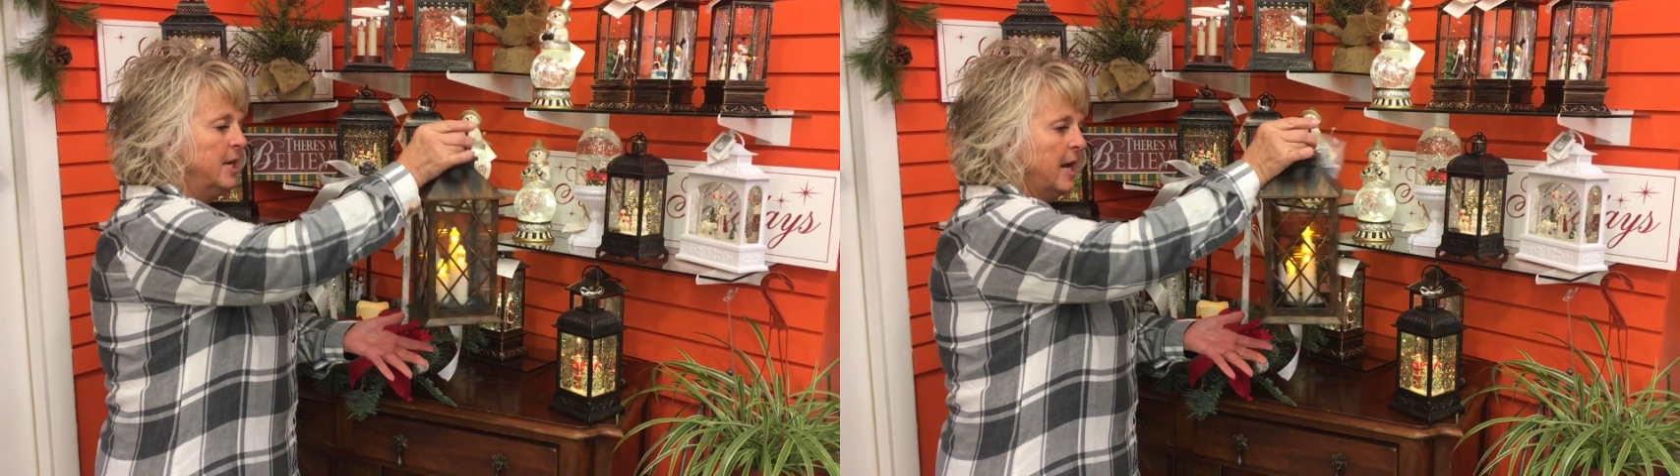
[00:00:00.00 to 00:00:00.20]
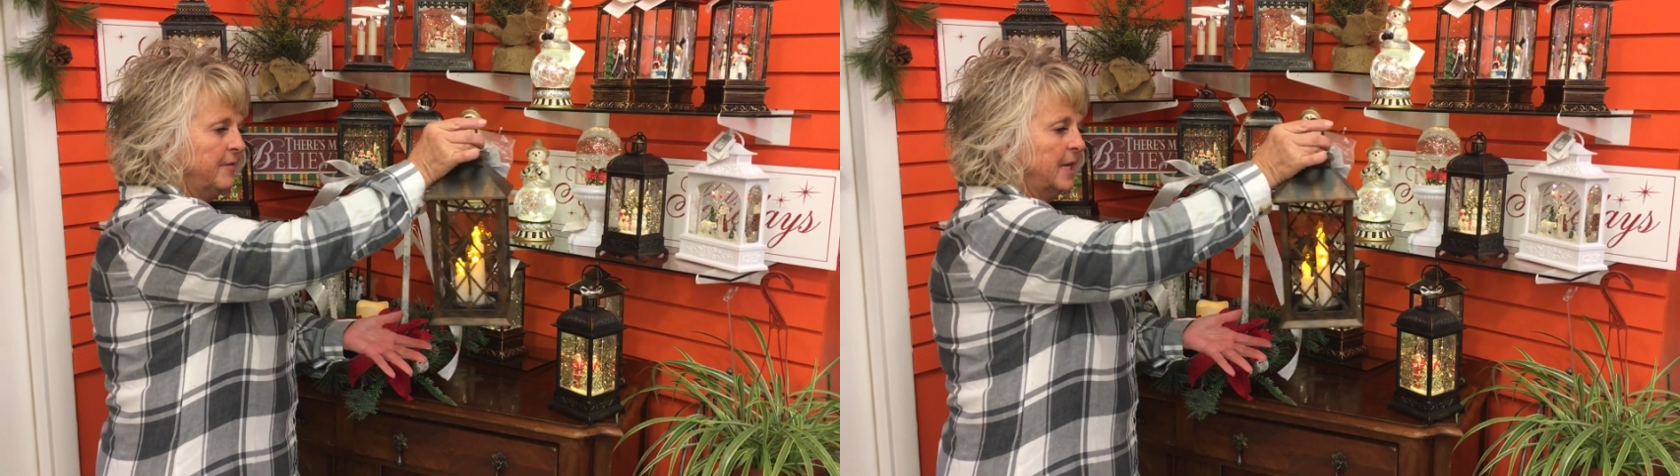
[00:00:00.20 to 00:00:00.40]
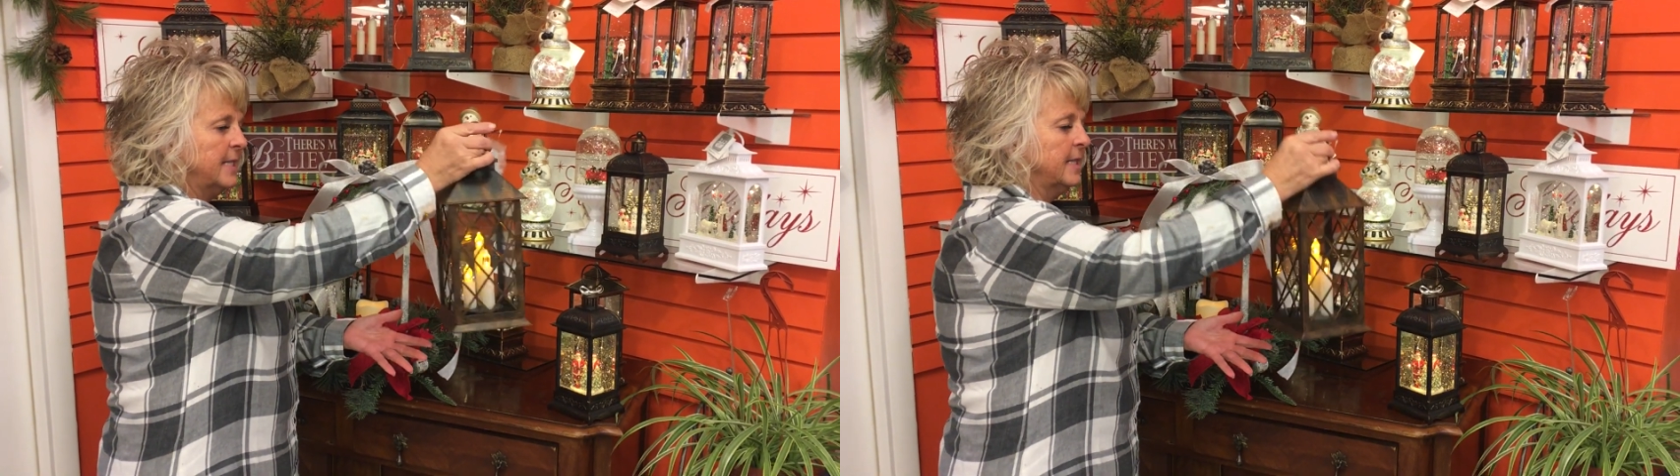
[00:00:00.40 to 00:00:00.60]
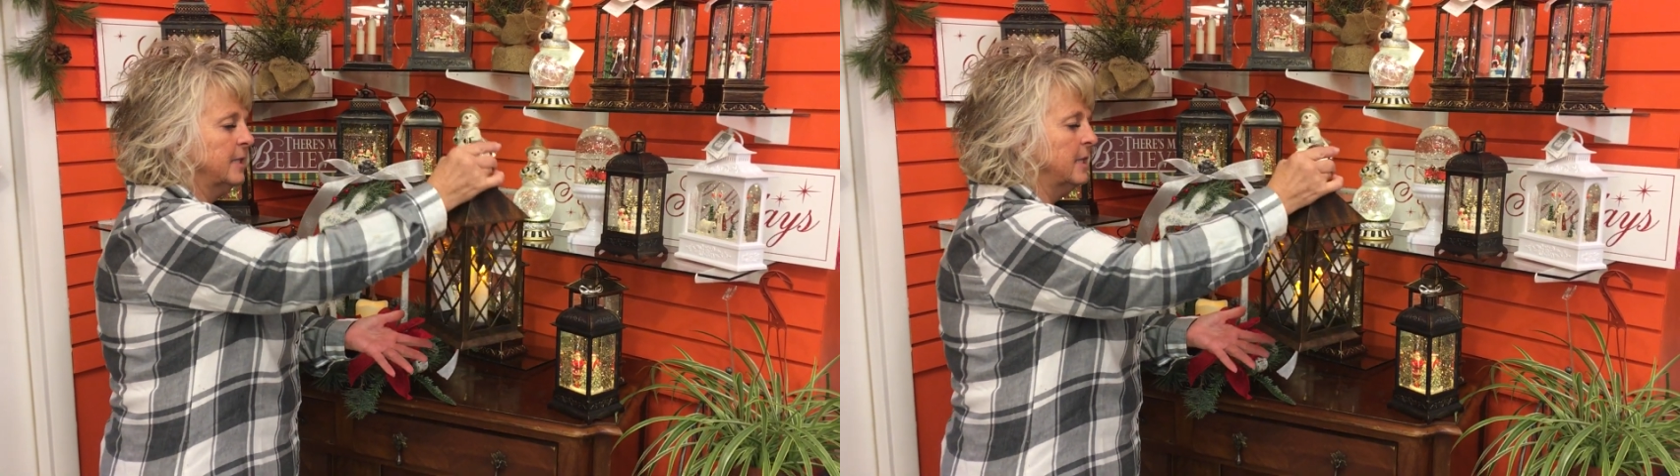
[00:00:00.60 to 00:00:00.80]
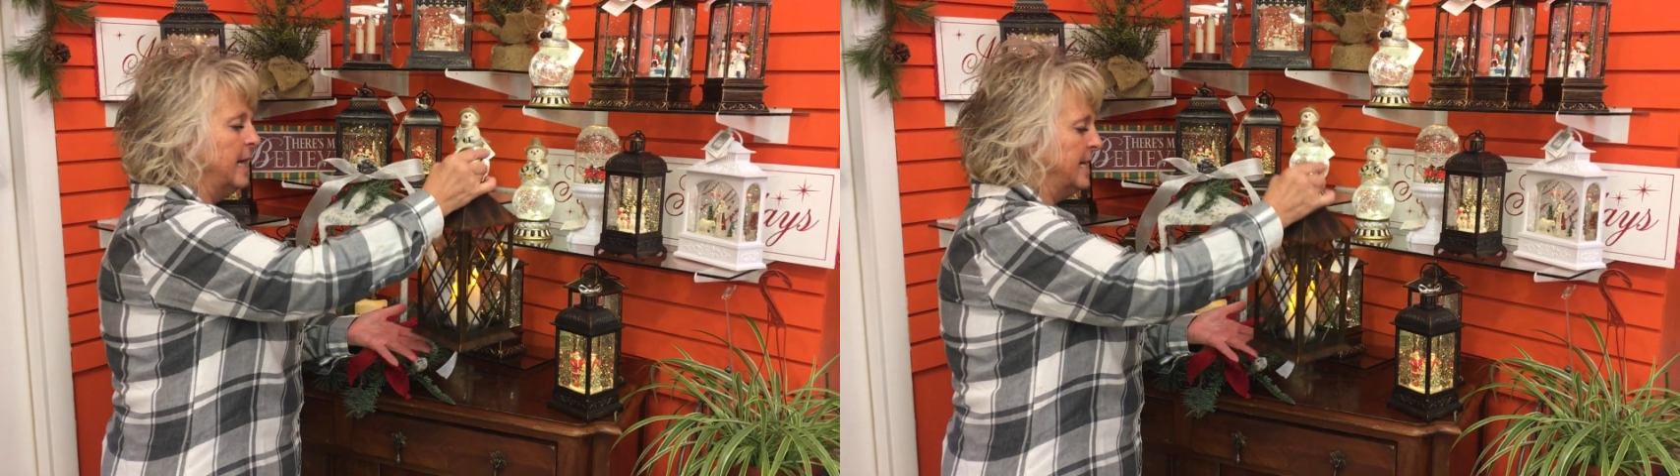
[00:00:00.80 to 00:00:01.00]
You have a nice
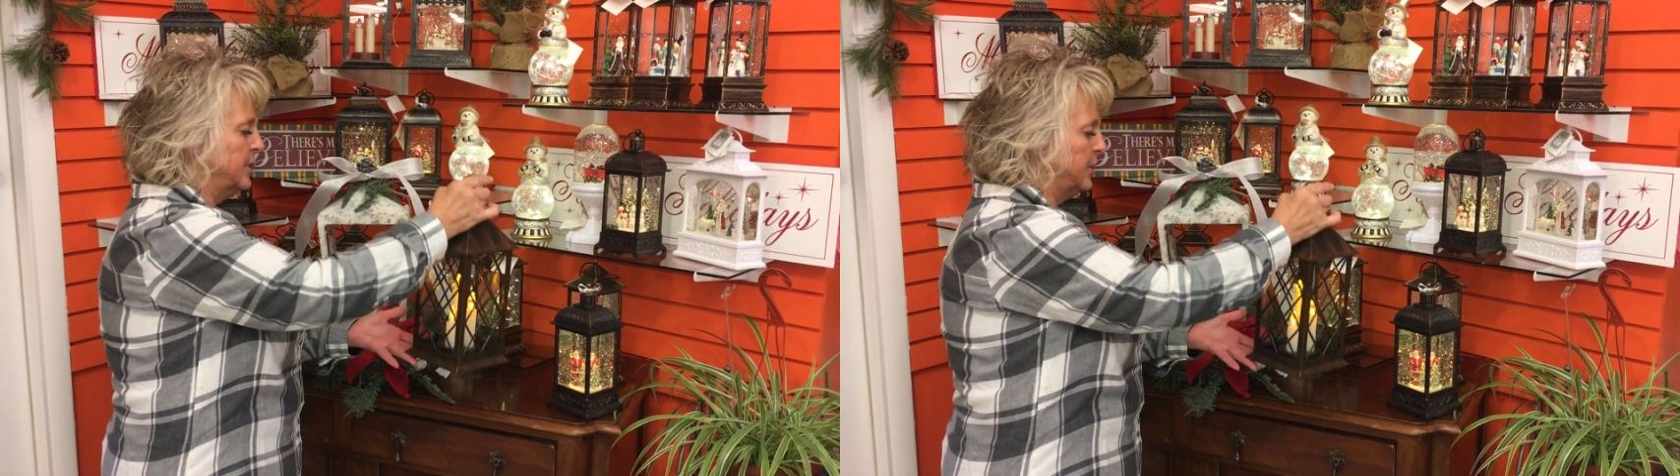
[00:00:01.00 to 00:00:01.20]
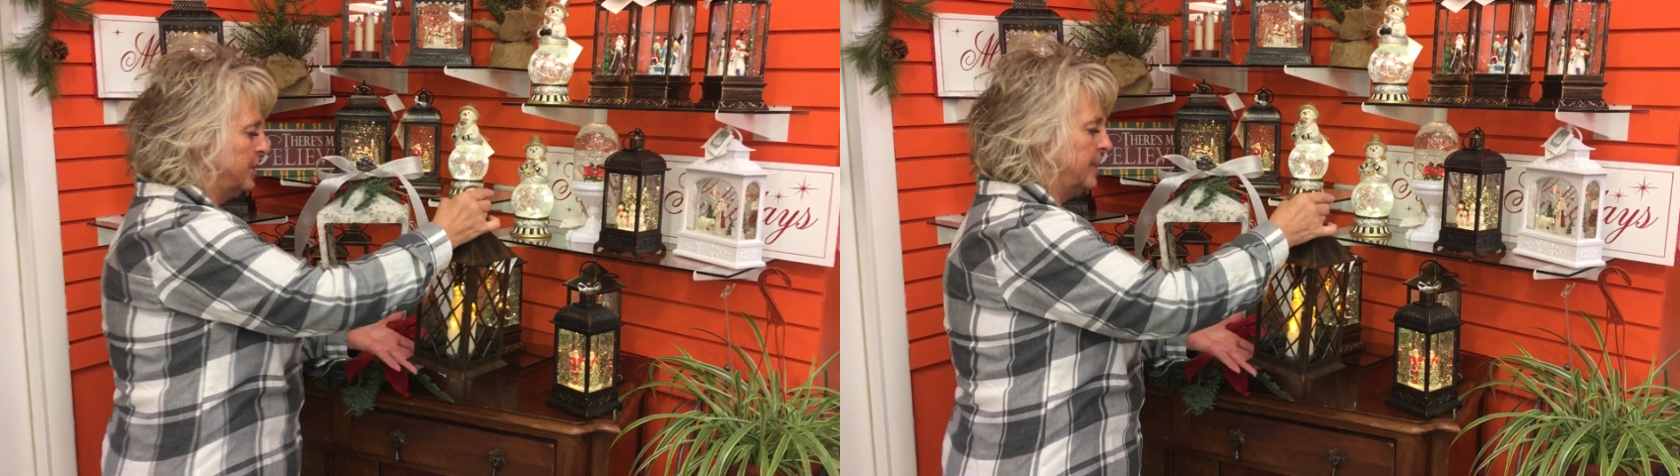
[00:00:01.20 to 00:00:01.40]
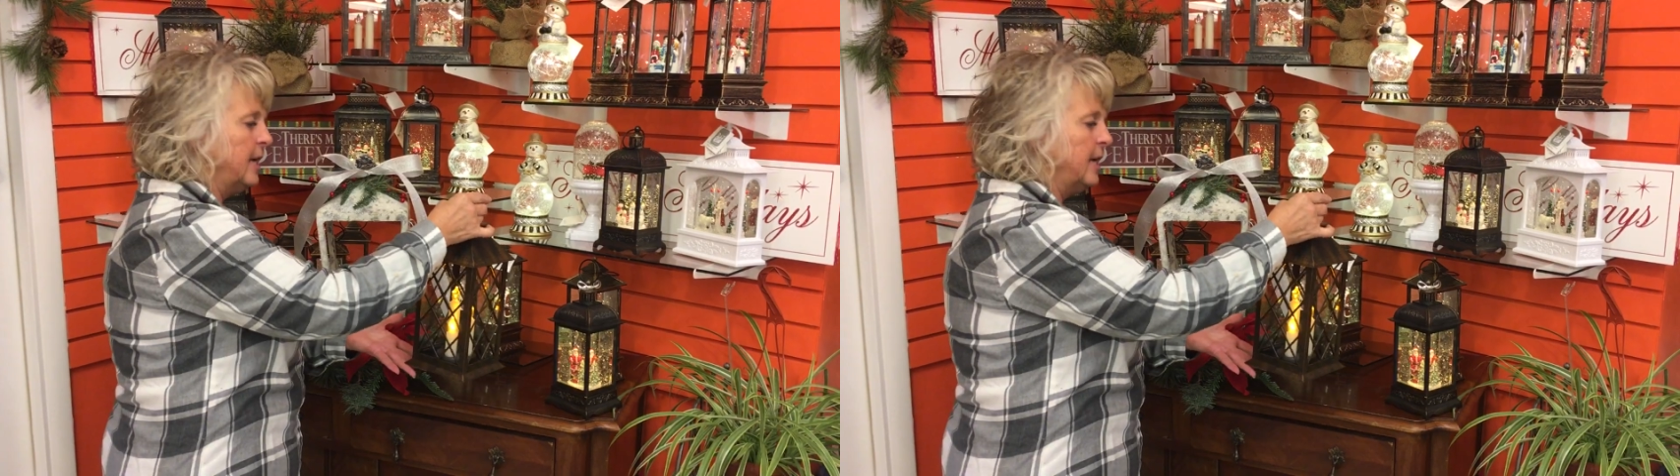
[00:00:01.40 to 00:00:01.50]
little lantern.